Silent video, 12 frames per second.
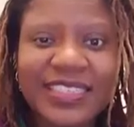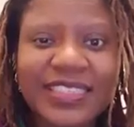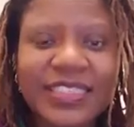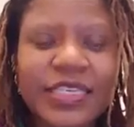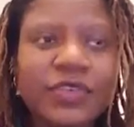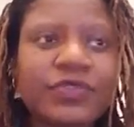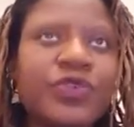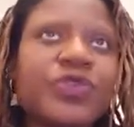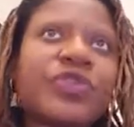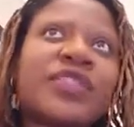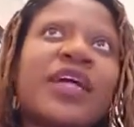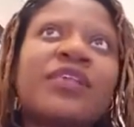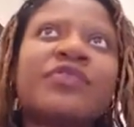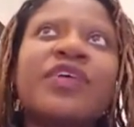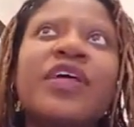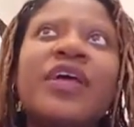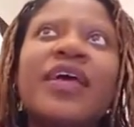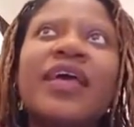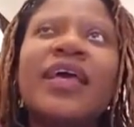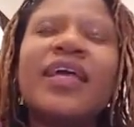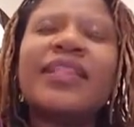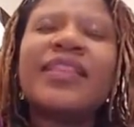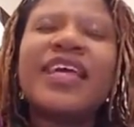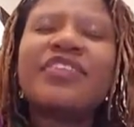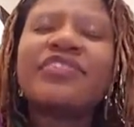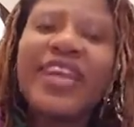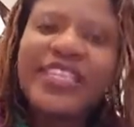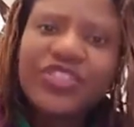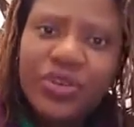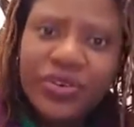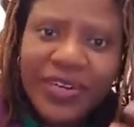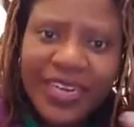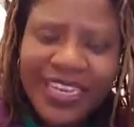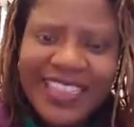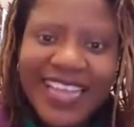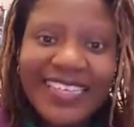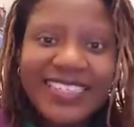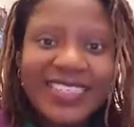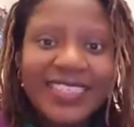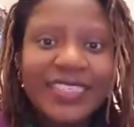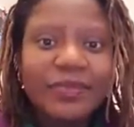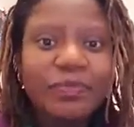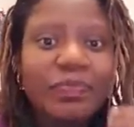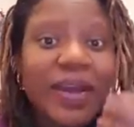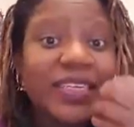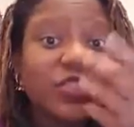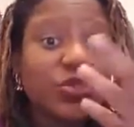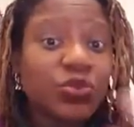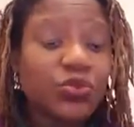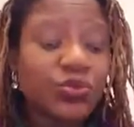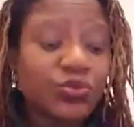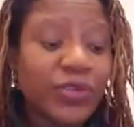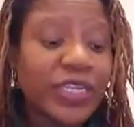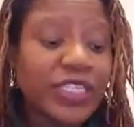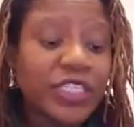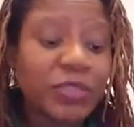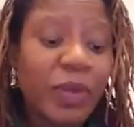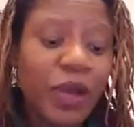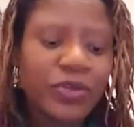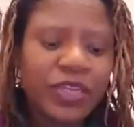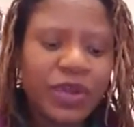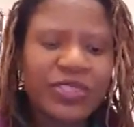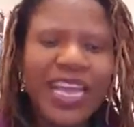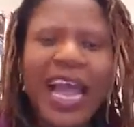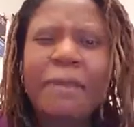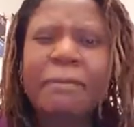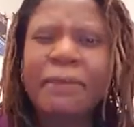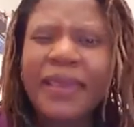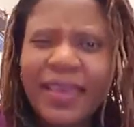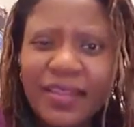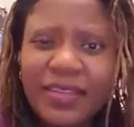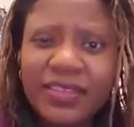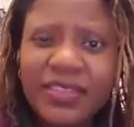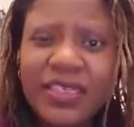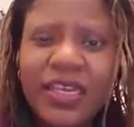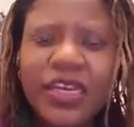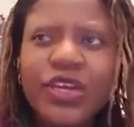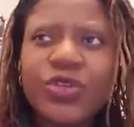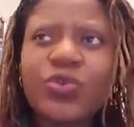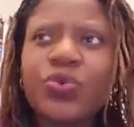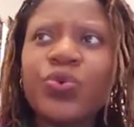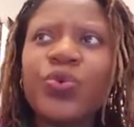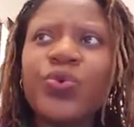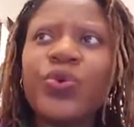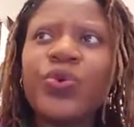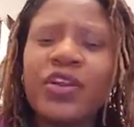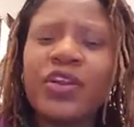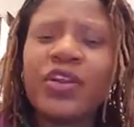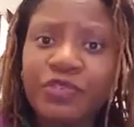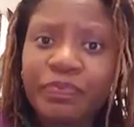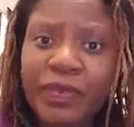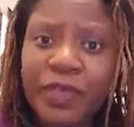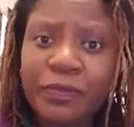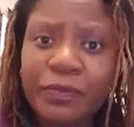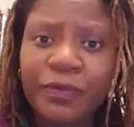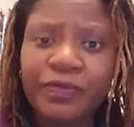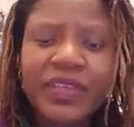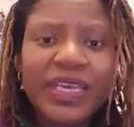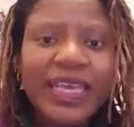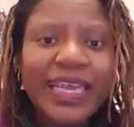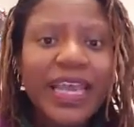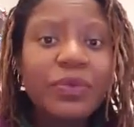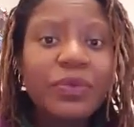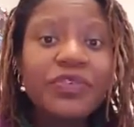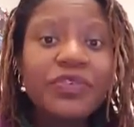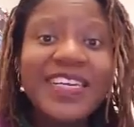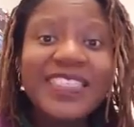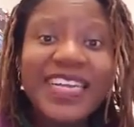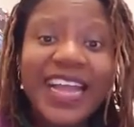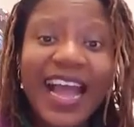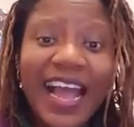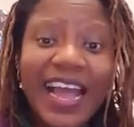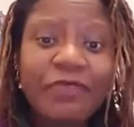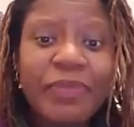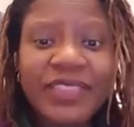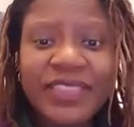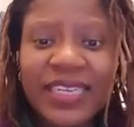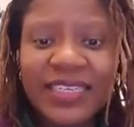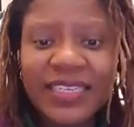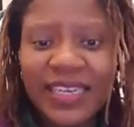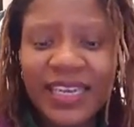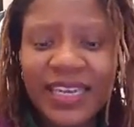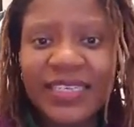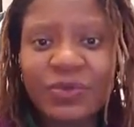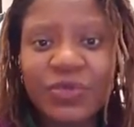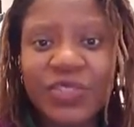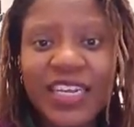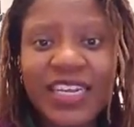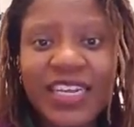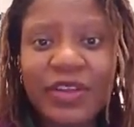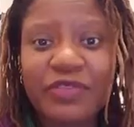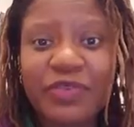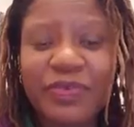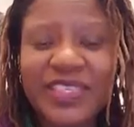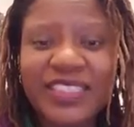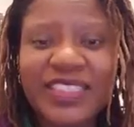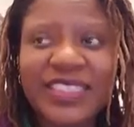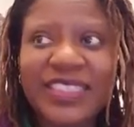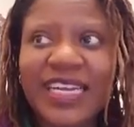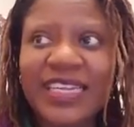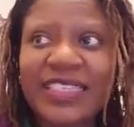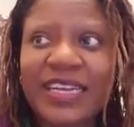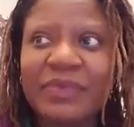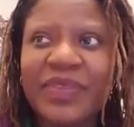and see it for yourself. The rhetoric that he managed to really spout out appealed to a lot of people. And one of the things that I've personally learned and will take away from this is that